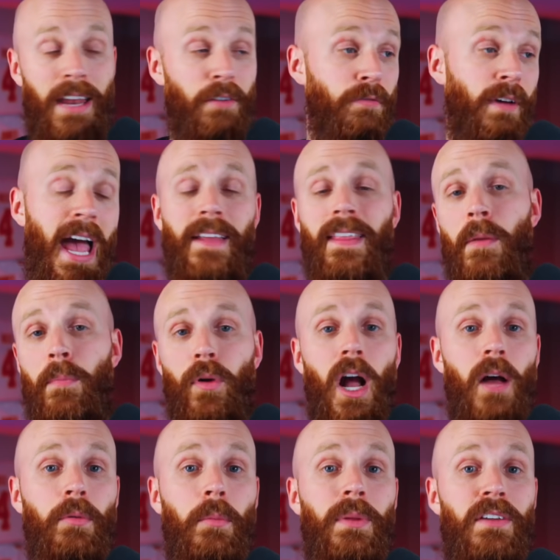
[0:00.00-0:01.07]
In fact, they
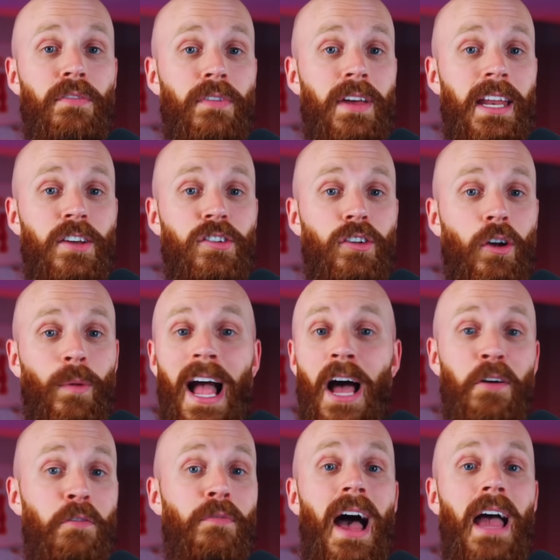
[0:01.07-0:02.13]
probably finish
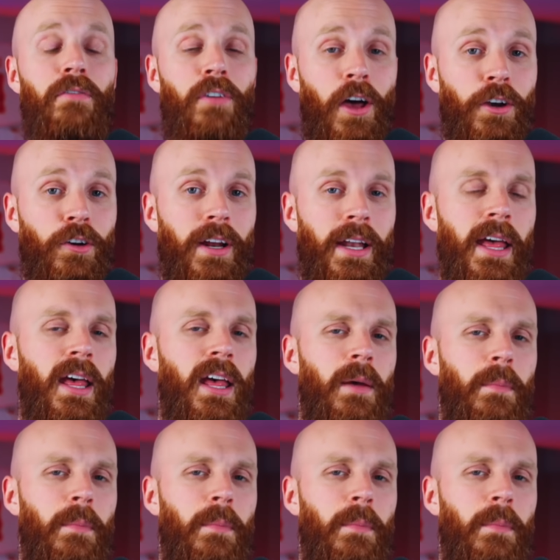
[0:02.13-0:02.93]
around 500,